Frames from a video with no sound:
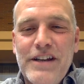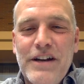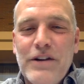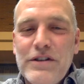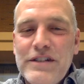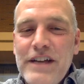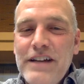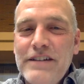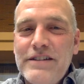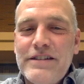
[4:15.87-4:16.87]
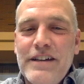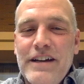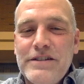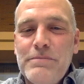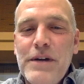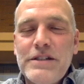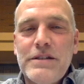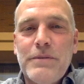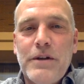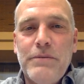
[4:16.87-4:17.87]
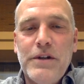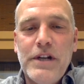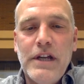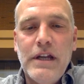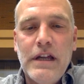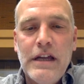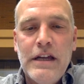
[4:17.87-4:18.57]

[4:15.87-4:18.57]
narrow sense as a Muslim community,